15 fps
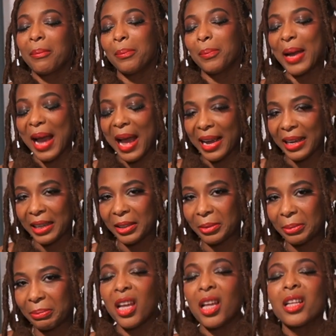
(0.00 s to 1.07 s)
bag.
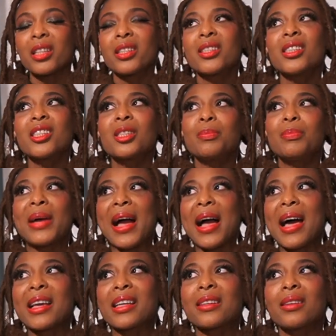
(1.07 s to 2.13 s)
This
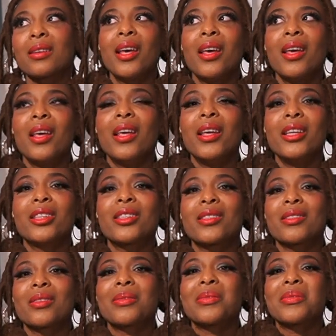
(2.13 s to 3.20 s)
bag,
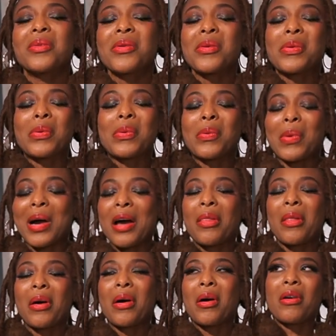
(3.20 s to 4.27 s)
it's
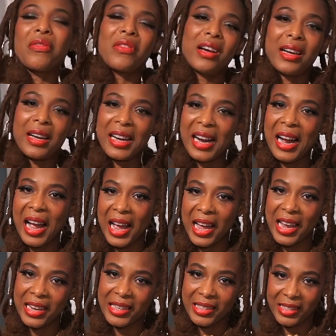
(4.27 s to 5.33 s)
one of a
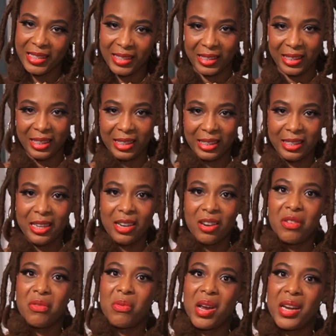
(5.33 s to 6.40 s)
kind.
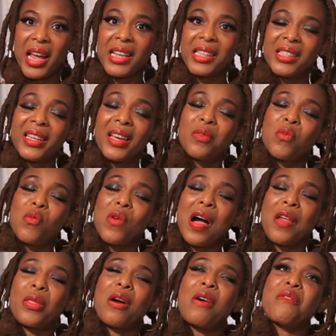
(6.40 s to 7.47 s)
When I said
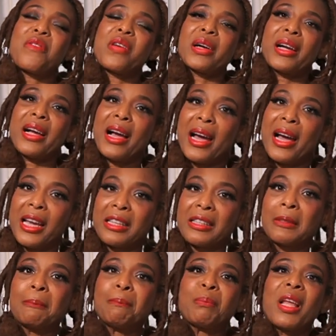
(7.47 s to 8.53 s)
one of a kind,
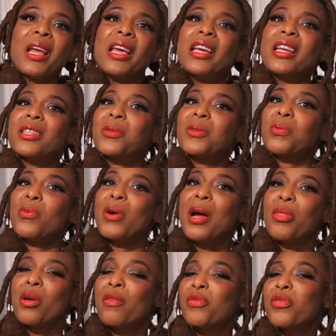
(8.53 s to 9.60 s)
it's
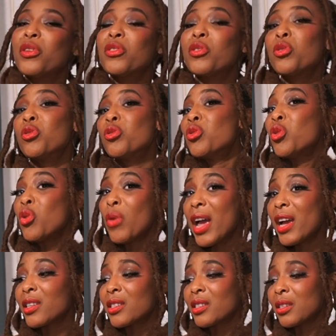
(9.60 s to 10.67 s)
one of the
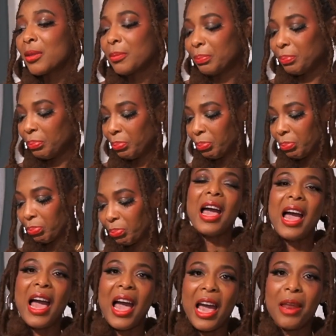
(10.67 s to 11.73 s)
newest
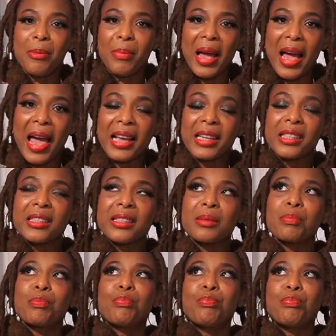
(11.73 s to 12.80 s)
handbags,
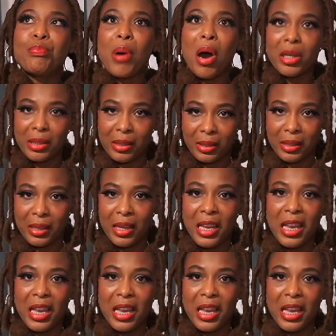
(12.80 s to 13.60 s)
but